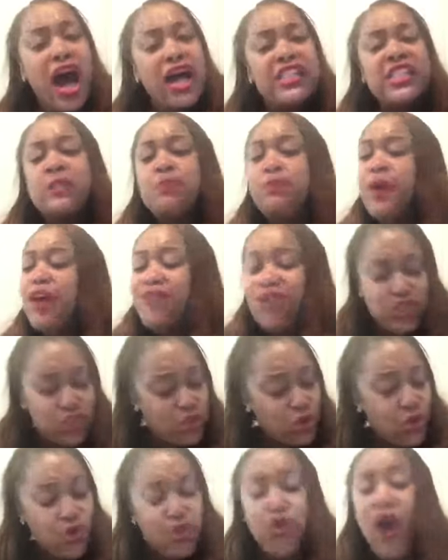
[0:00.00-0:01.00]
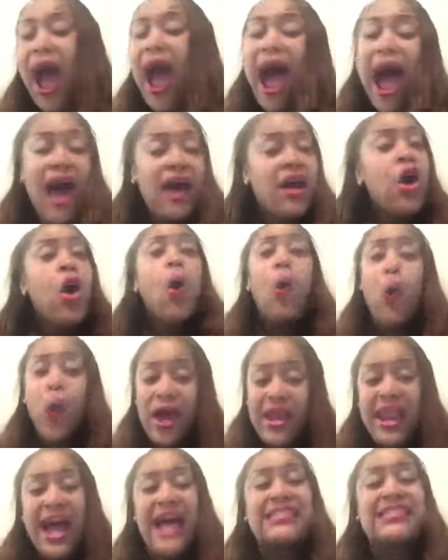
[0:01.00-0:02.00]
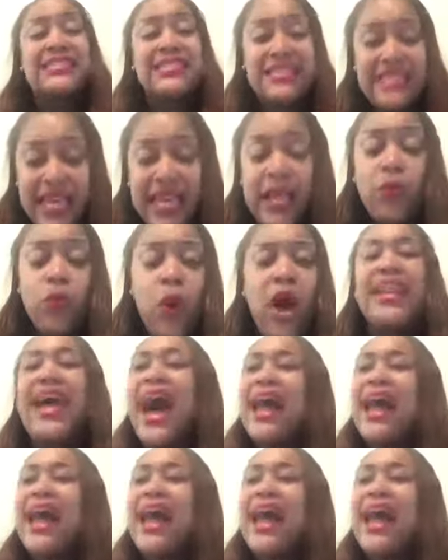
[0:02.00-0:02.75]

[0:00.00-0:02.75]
a spiritual cry when I see one.